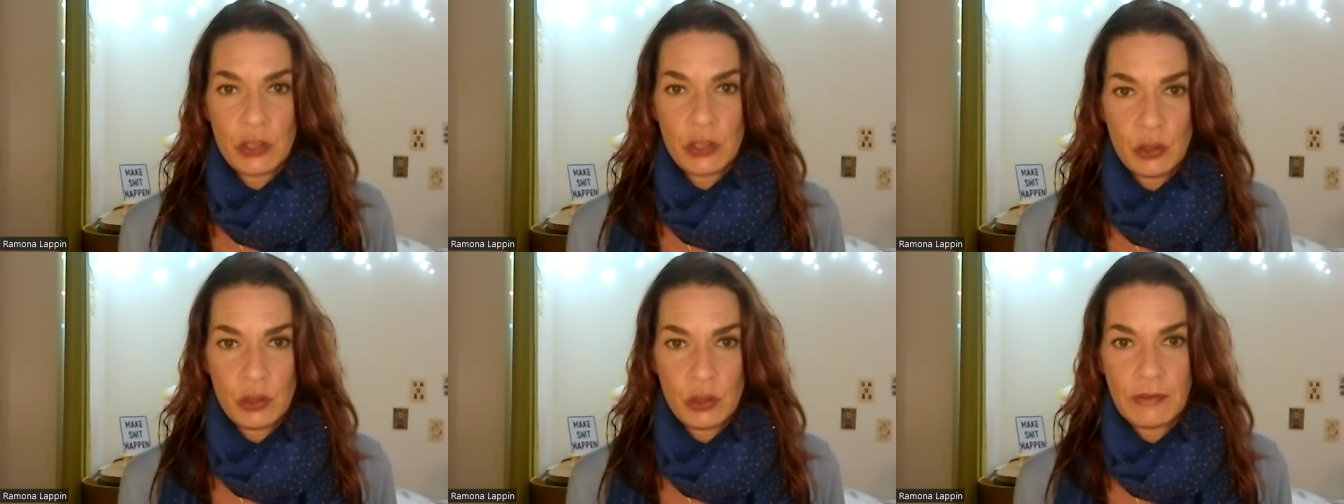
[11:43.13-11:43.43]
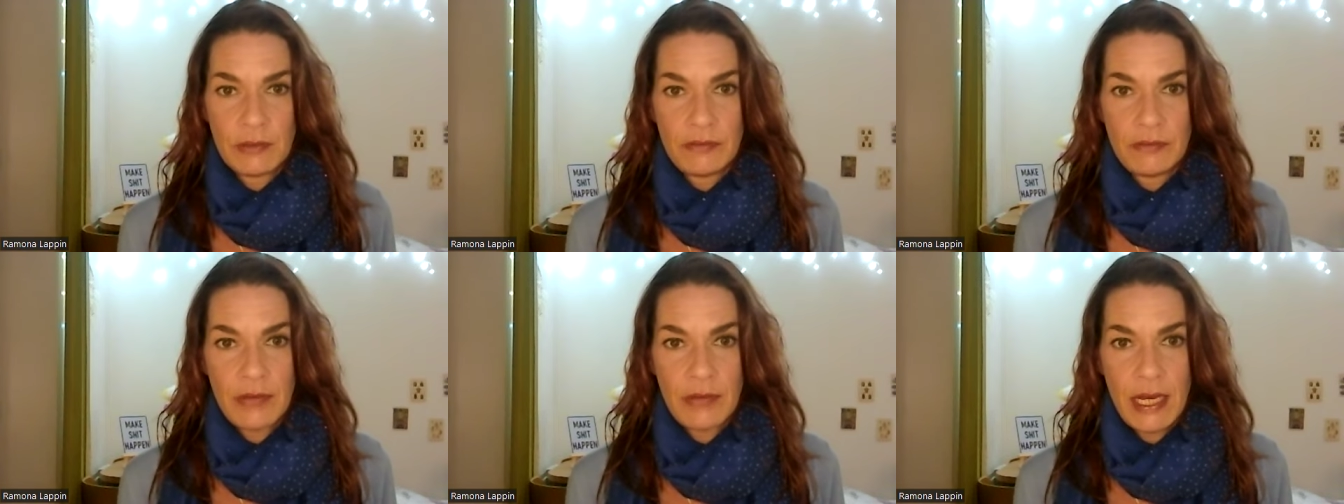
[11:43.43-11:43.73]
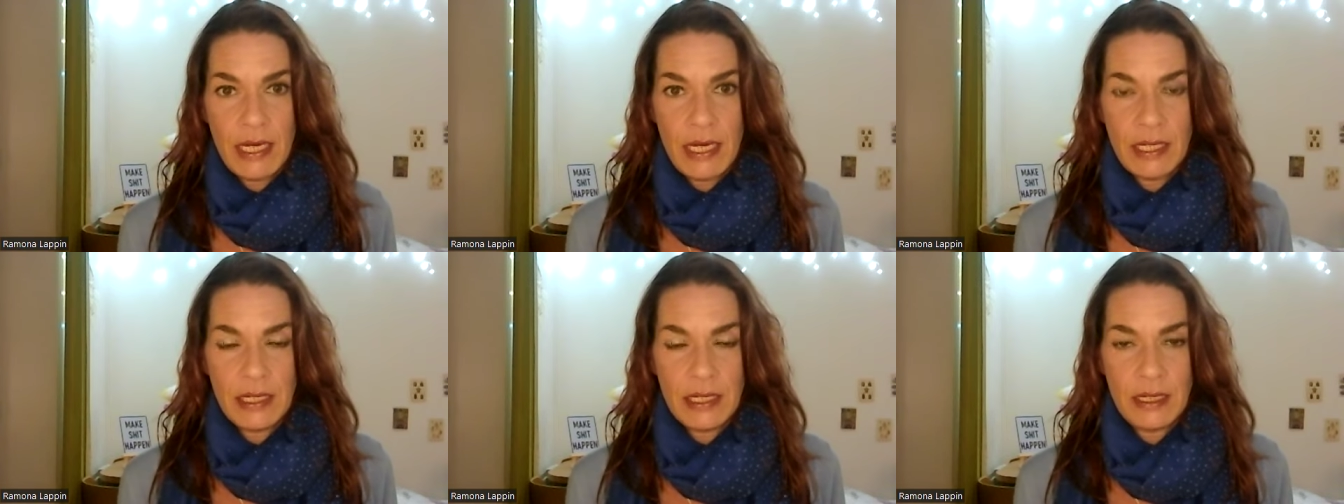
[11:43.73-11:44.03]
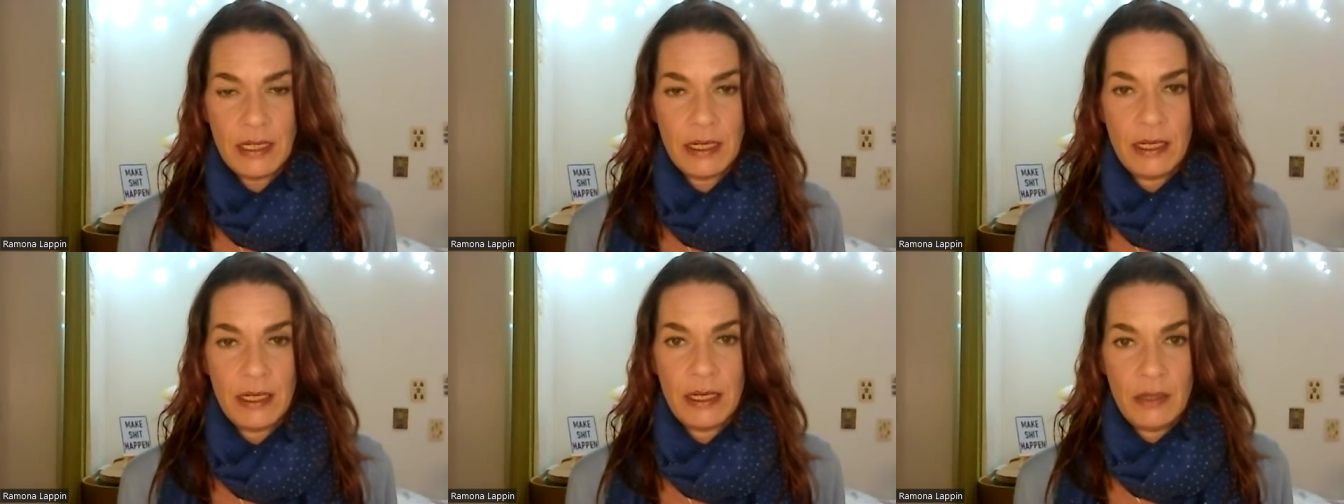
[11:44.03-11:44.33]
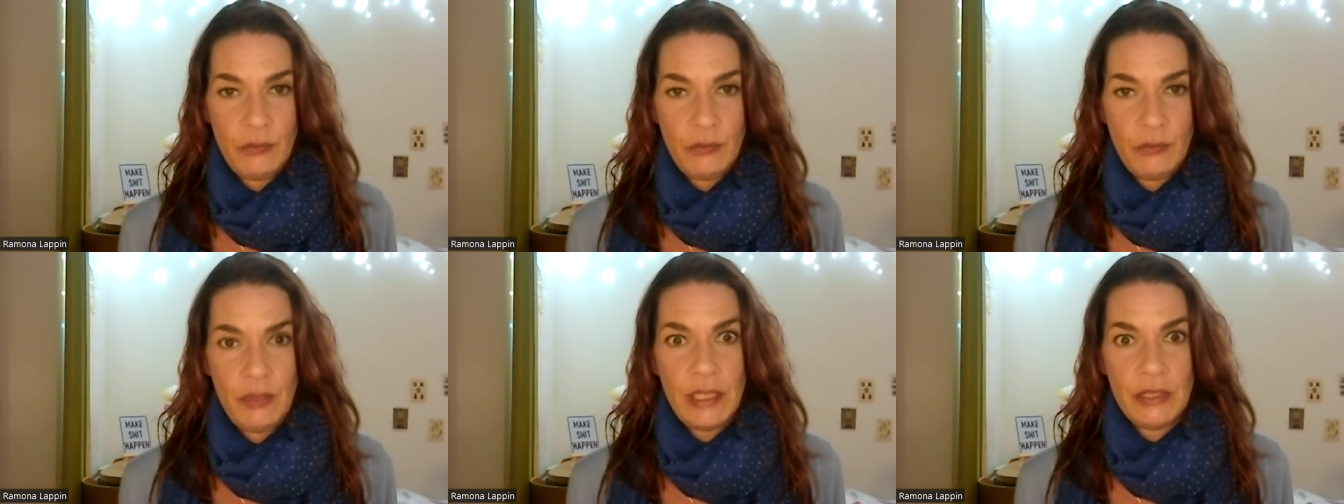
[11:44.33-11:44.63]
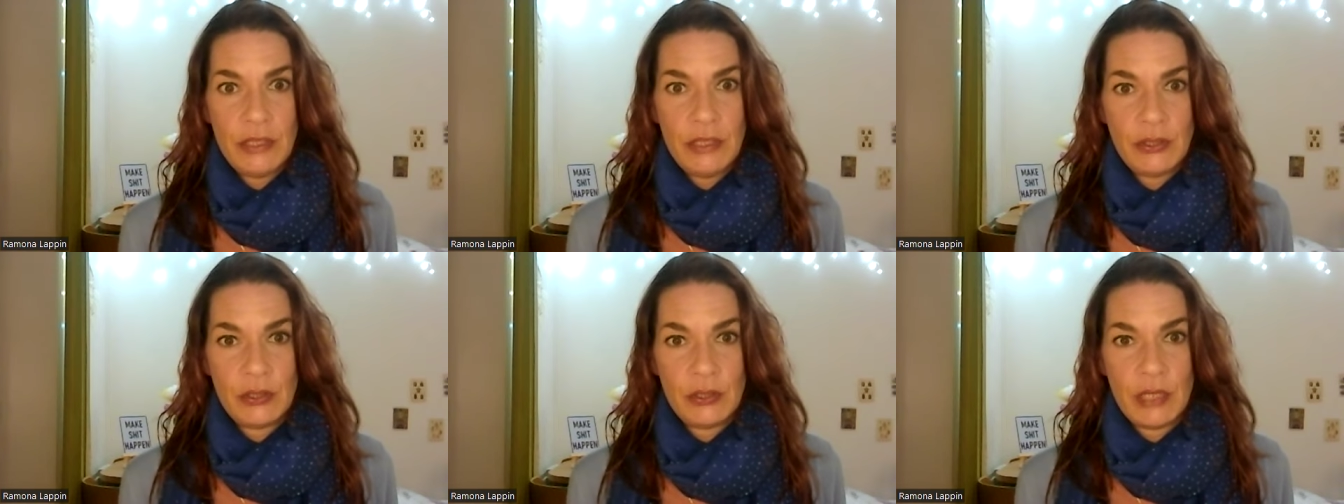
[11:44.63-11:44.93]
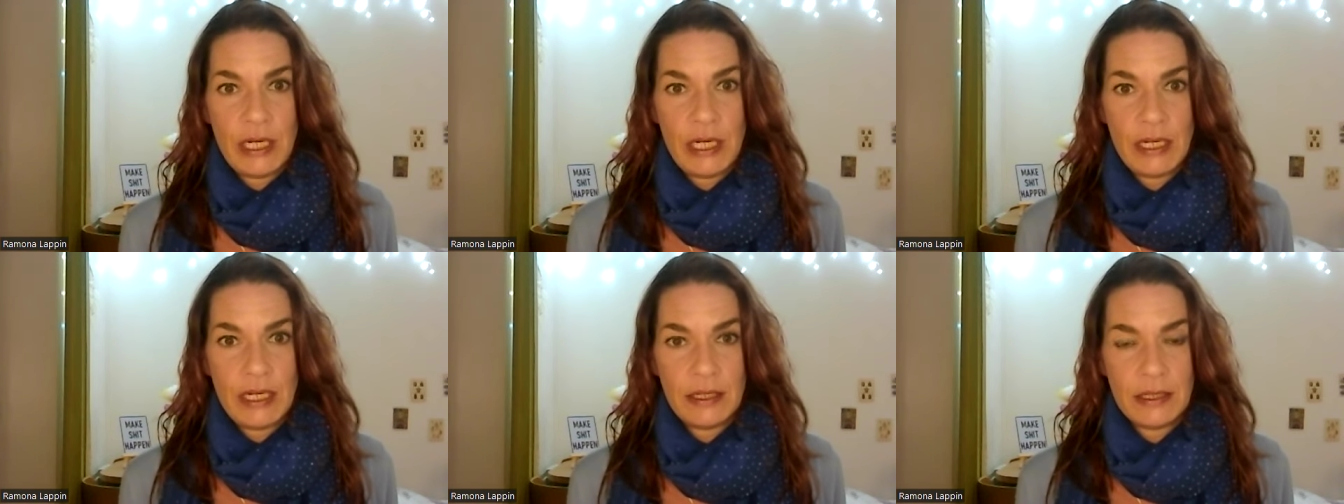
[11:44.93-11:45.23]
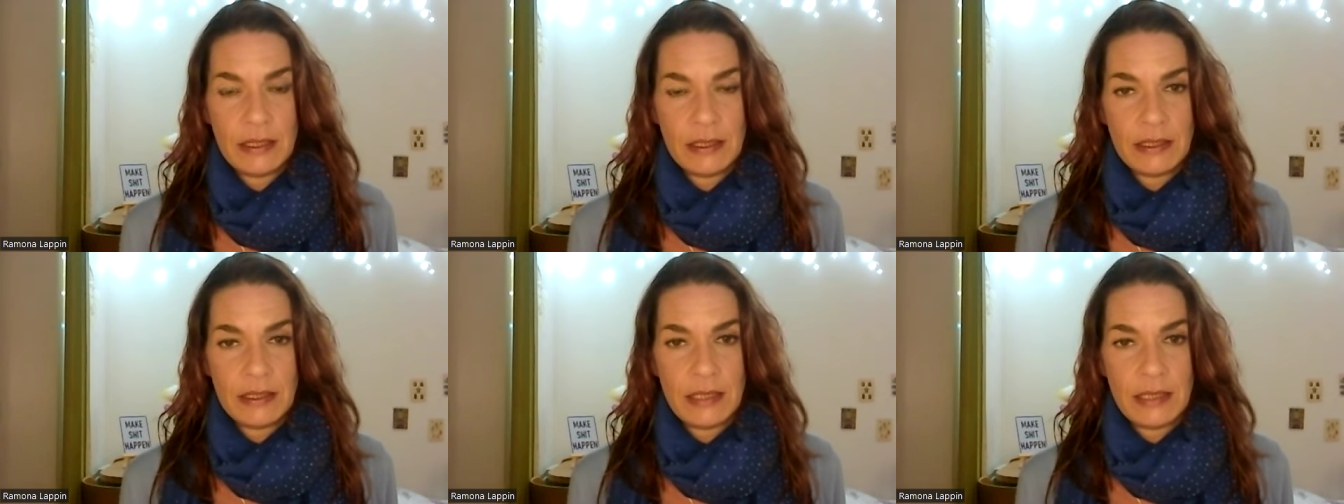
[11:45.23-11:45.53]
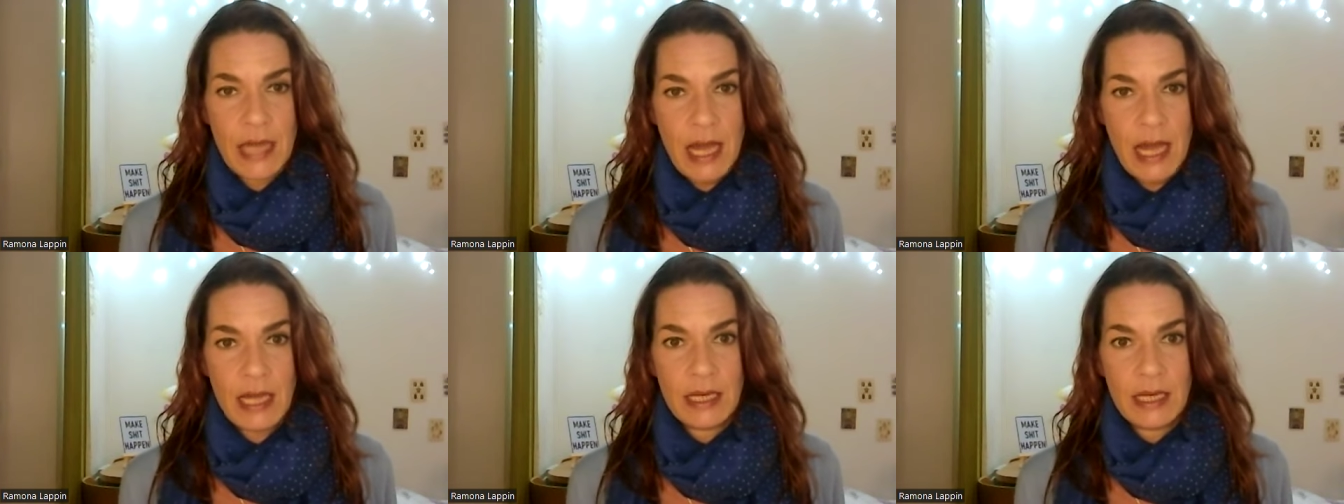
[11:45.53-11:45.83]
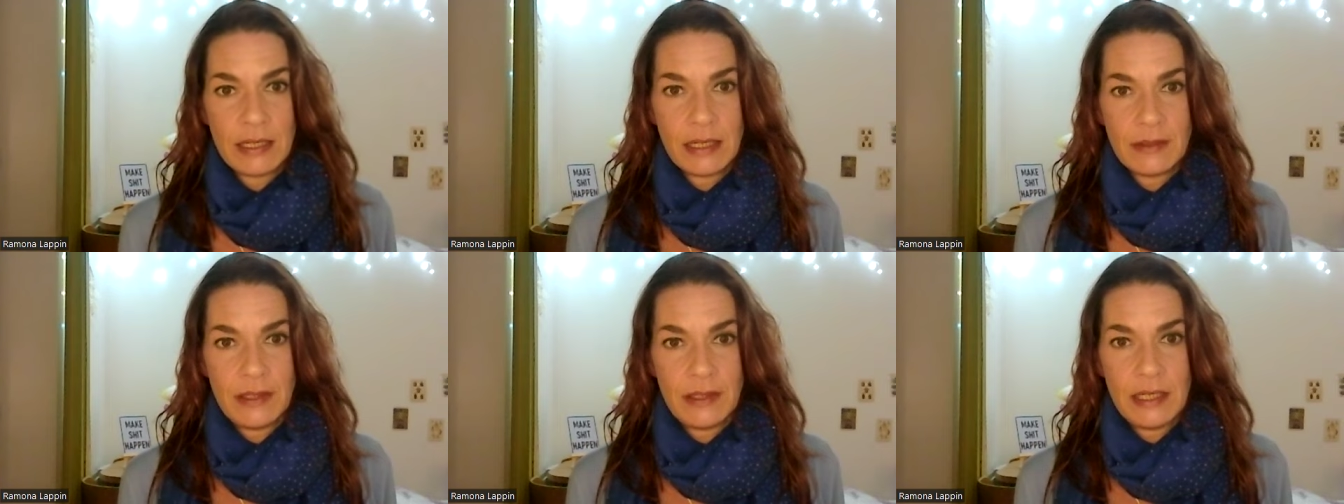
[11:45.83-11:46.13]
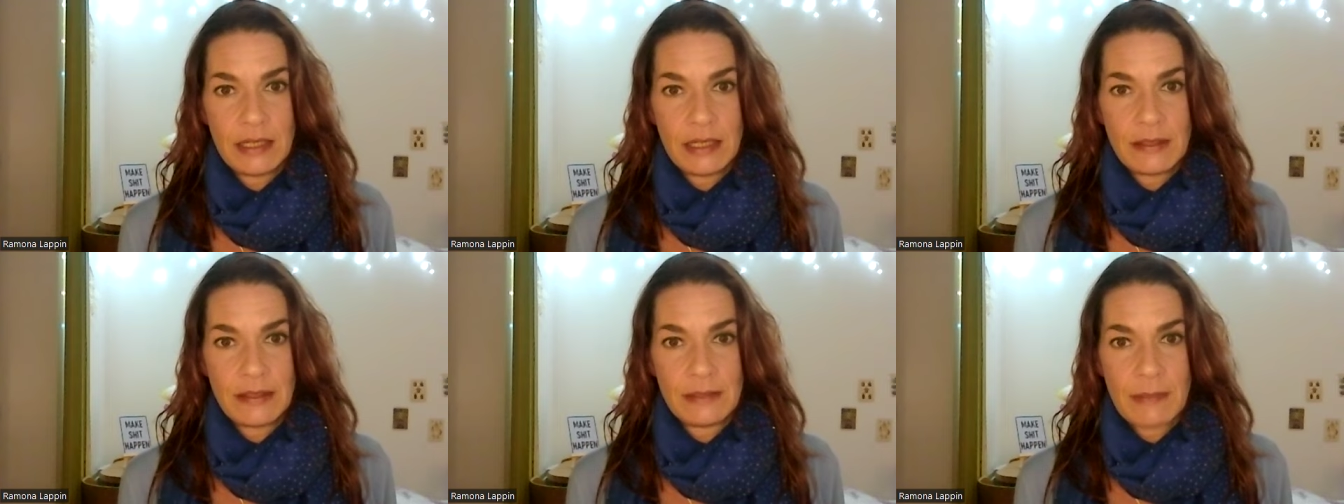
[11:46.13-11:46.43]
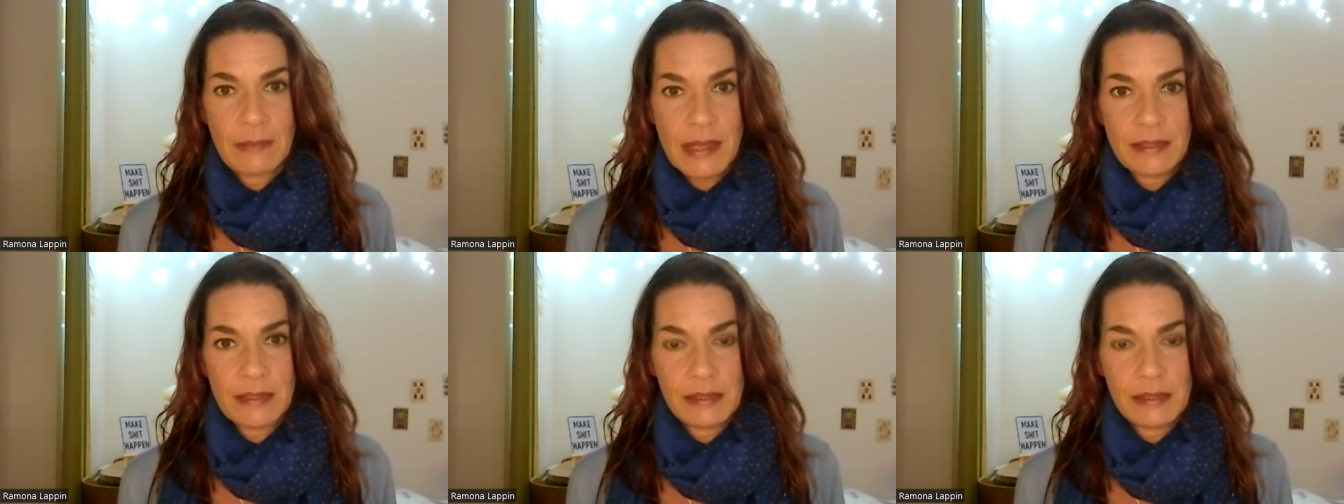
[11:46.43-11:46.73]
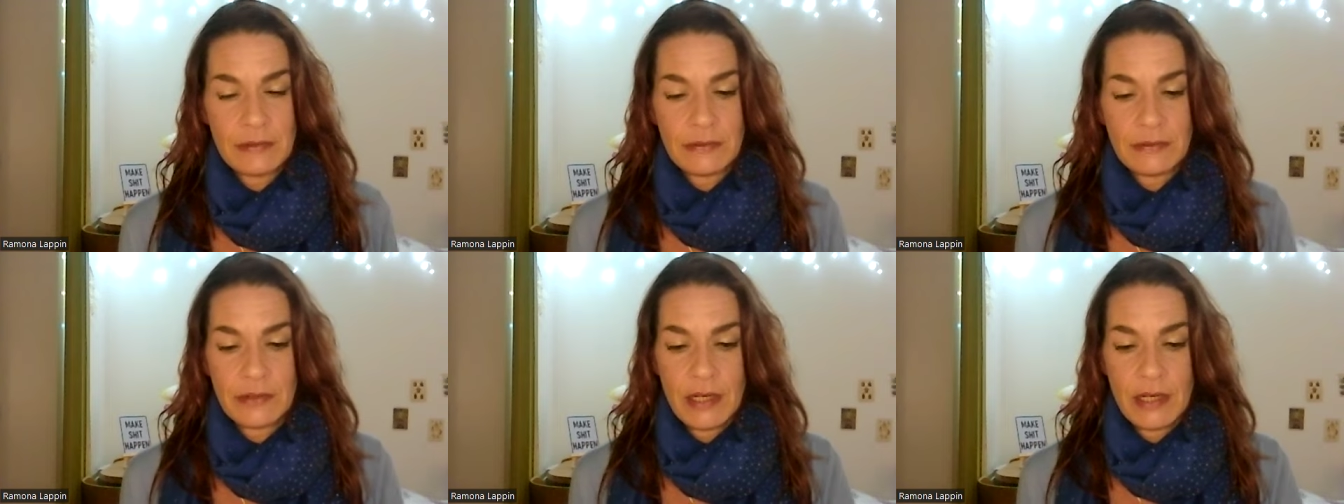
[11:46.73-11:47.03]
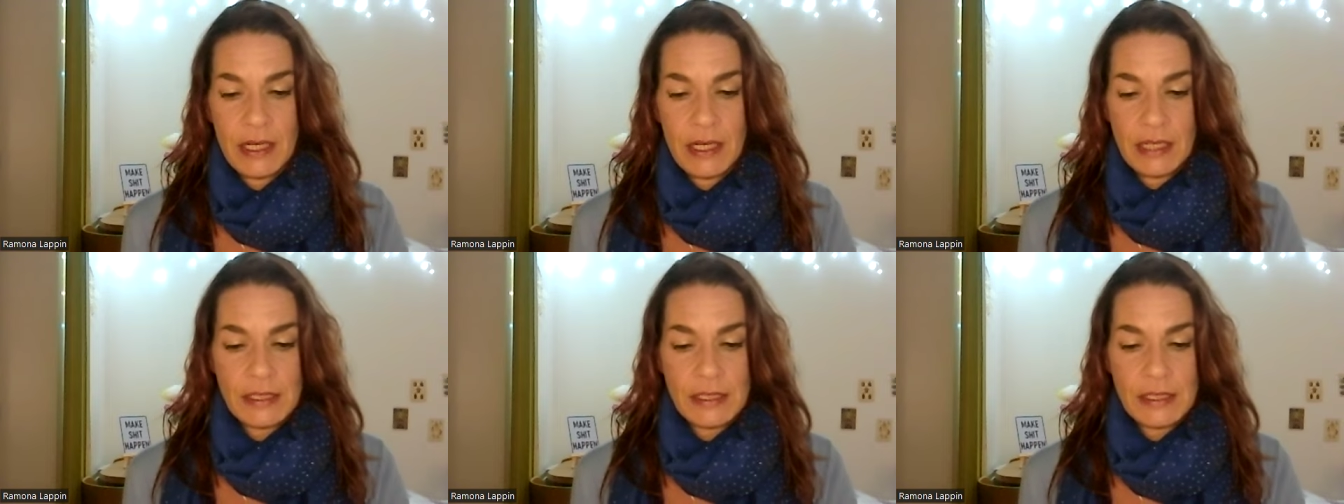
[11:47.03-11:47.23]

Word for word: Tune within, really tune in. Like, this is massive.